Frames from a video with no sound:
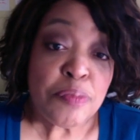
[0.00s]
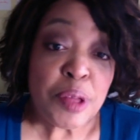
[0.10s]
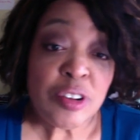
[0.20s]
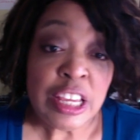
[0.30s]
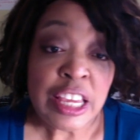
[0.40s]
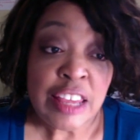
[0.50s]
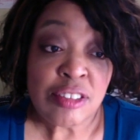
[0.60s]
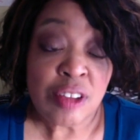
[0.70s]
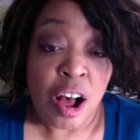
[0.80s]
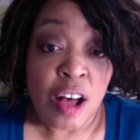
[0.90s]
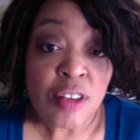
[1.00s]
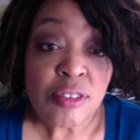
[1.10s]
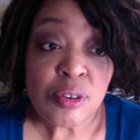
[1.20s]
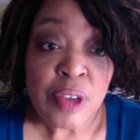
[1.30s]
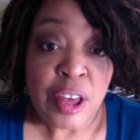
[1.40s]
building is
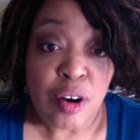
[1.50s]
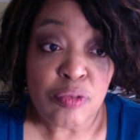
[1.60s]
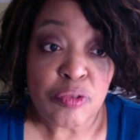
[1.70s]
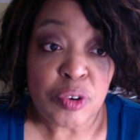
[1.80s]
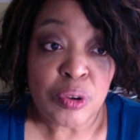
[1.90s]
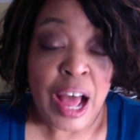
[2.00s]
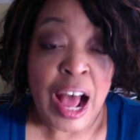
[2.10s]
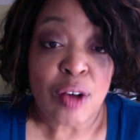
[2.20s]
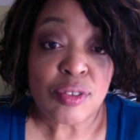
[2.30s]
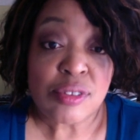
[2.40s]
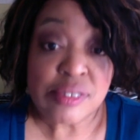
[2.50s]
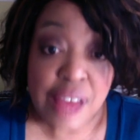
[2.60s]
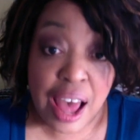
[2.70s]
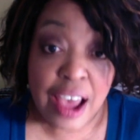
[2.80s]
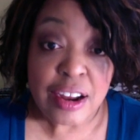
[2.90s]
also helpful
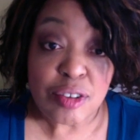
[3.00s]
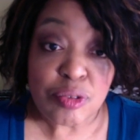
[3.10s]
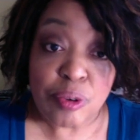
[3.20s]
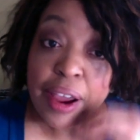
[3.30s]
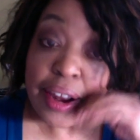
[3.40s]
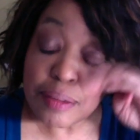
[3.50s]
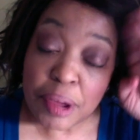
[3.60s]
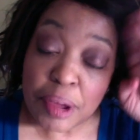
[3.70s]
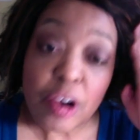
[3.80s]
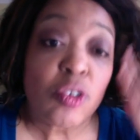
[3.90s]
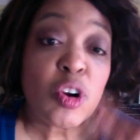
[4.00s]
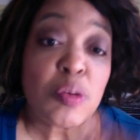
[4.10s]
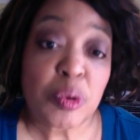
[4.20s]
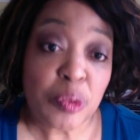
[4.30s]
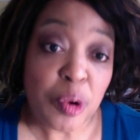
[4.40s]
outside of writing
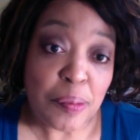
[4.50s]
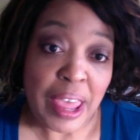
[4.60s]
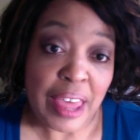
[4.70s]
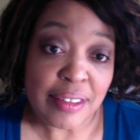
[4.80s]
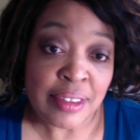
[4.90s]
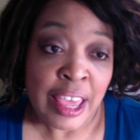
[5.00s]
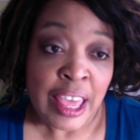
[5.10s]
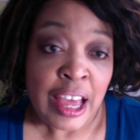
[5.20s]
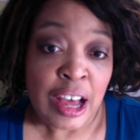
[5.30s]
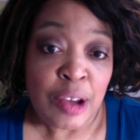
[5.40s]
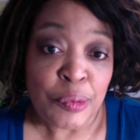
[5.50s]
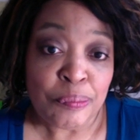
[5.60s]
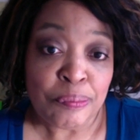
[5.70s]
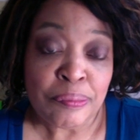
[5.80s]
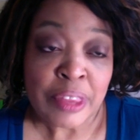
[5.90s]
paranormal romance.
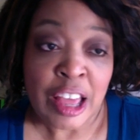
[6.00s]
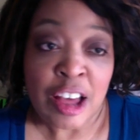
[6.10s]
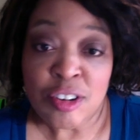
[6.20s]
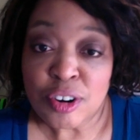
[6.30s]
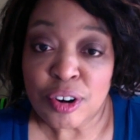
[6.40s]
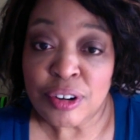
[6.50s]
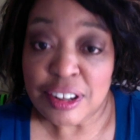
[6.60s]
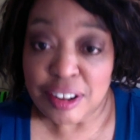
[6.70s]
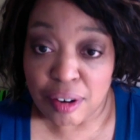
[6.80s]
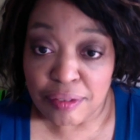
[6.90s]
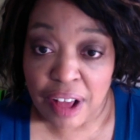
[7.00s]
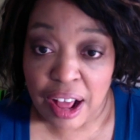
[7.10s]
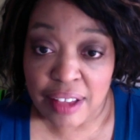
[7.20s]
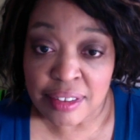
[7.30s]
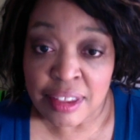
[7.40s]
Under Nadira
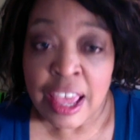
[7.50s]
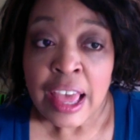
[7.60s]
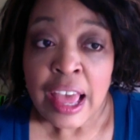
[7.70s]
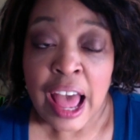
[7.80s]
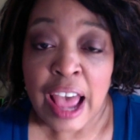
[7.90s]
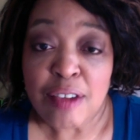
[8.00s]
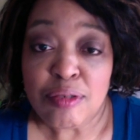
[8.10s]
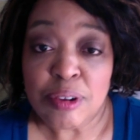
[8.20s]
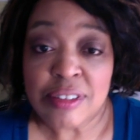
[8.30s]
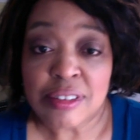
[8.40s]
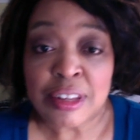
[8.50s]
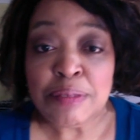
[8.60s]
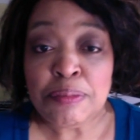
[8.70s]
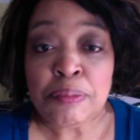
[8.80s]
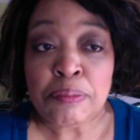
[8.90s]
Fox, I've
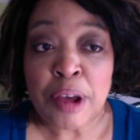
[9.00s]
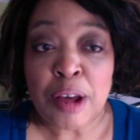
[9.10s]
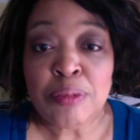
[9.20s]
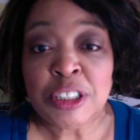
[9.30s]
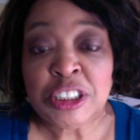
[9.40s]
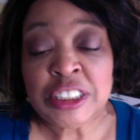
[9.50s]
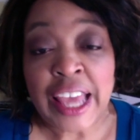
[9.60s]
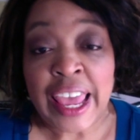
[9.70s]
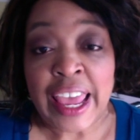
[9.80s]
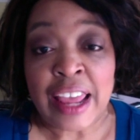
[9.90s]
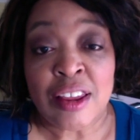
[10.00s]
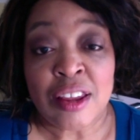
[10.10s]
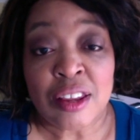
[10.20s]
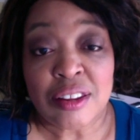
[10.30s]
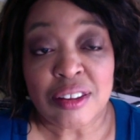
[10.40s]
recently published a
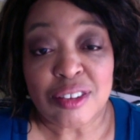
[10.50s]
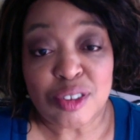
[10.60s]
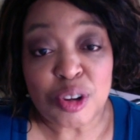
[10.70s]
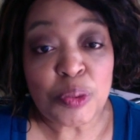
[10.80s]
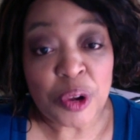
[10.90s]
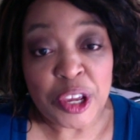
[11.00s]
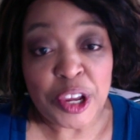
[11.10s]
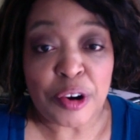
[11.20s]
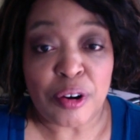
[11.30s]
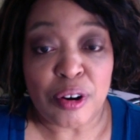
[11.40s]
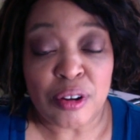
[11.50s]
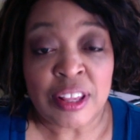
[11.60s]
superhero